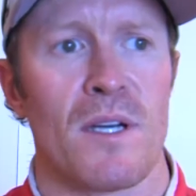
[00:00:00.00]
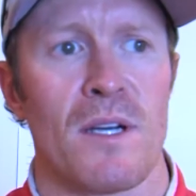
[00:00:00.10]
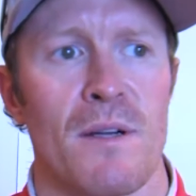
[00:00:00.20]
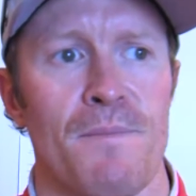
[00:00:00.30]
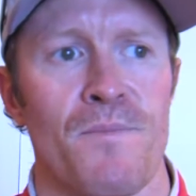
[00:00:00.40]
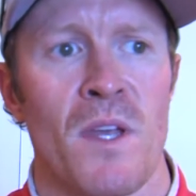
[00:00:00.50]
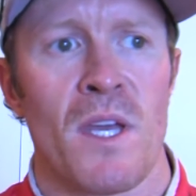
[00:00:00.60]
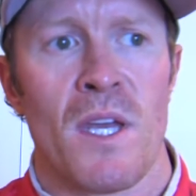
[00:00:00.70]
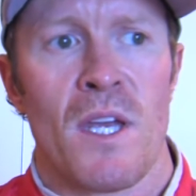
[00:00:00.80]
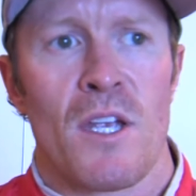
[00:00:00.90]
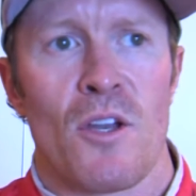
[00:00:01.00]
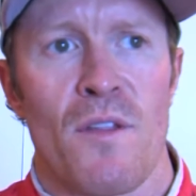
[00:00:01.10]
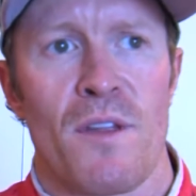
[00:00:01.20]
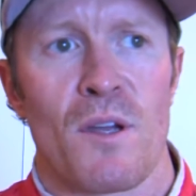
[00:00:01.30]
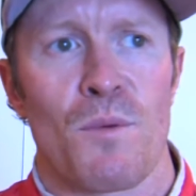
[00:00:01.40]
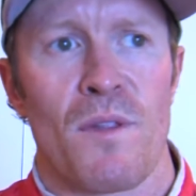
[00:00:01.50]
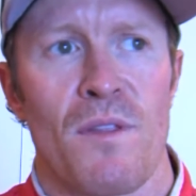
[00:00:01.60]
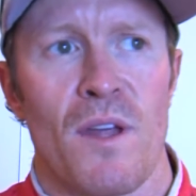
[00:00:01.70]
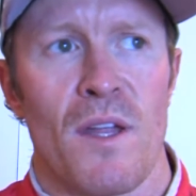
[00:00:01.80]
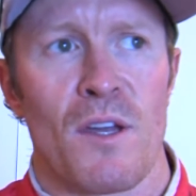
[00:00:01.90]
I think
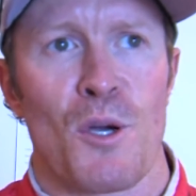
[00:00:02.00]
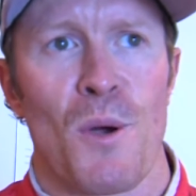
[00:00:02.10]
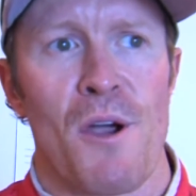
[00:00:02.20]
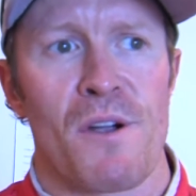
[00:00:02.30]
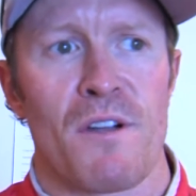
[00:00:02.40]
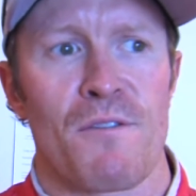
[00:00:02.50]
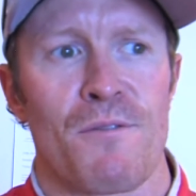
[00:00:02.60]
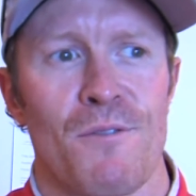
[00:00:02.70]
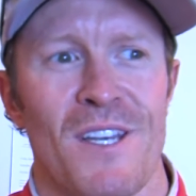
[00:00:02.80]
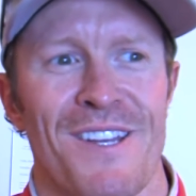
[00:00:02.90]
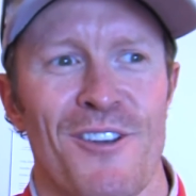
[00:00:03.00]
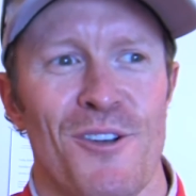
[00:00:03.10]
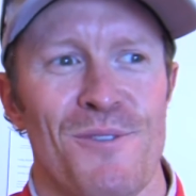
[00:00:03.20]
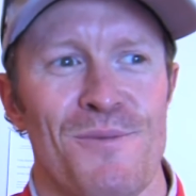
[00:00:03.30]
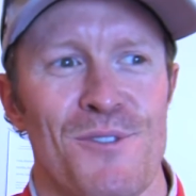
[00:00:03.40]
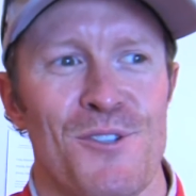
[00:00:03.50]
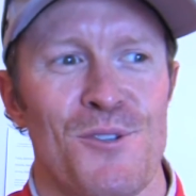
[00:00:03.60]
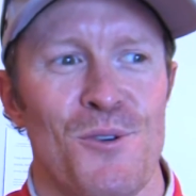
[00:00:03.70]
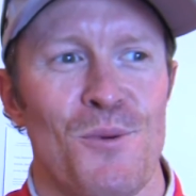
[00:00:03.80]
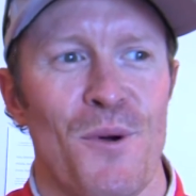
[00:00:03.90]
with the query of really not
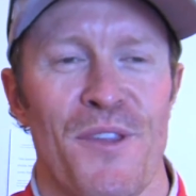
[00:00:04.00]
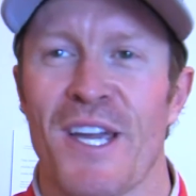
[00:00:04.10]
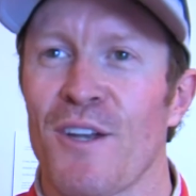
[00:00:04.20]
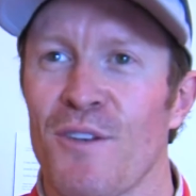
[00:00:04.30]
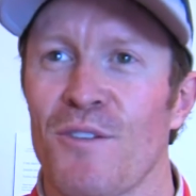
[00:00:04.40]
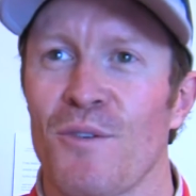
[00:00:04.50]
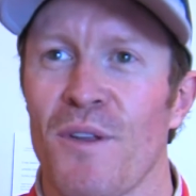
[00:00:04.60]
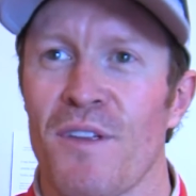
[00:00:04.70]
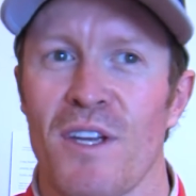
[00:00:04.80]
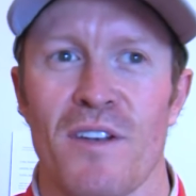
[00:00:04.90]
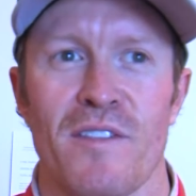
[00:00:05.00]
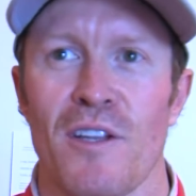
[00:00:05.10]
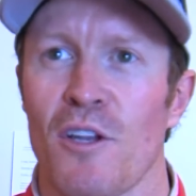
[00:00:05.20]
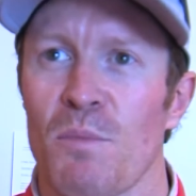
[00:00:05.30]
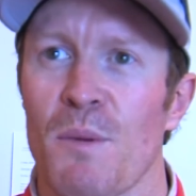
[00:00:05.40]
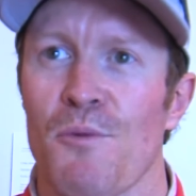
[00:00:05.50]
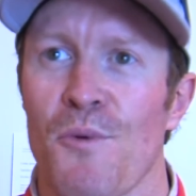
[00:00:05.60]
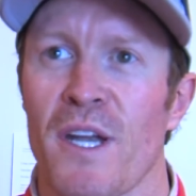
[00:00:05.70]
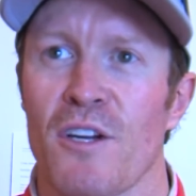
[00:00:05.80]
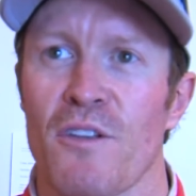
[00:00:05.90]
sure what they're going to do, I think you're going to see a lot of people
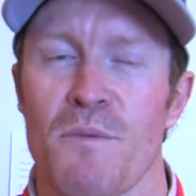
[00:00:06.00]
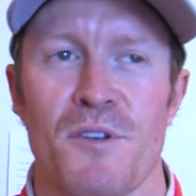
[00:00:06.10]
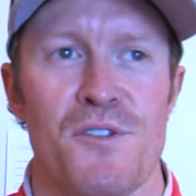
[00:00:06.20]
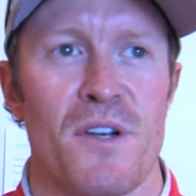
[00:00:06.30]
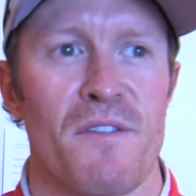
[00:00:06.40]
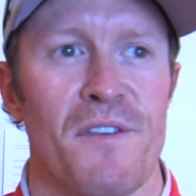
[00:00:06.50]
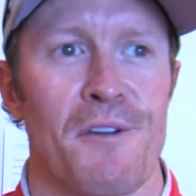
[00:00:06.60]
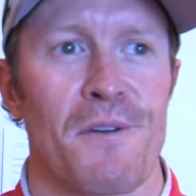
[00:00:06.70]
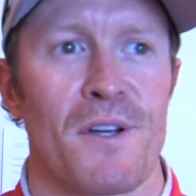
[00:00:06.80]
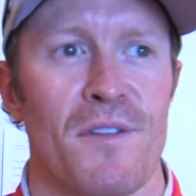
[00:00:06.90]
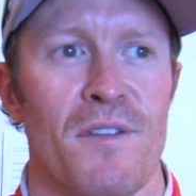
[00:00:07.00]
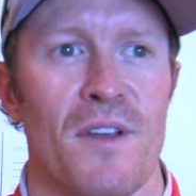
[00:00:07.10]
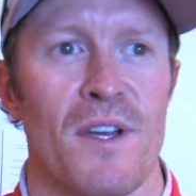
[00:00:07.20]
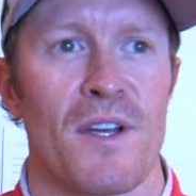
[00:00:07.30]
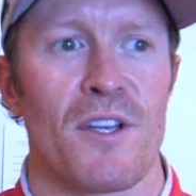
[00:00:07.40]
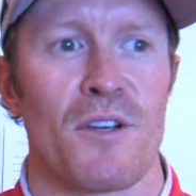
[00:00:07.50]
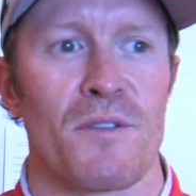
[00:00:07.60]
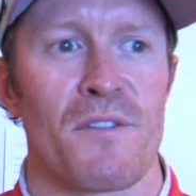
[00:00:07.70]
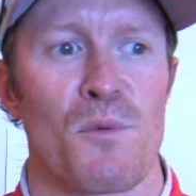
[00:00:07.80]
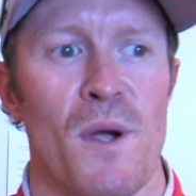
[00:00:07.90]
running on them and trying to figure out
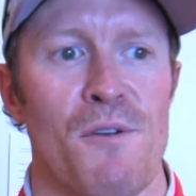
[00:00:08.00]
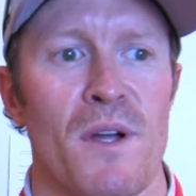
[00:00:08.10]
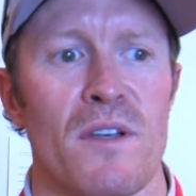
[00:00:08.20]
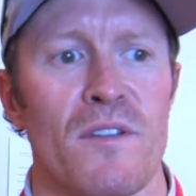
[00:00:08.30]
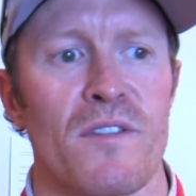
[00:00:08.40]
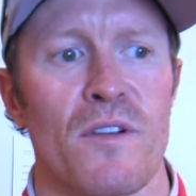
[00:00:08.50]
a different way around it.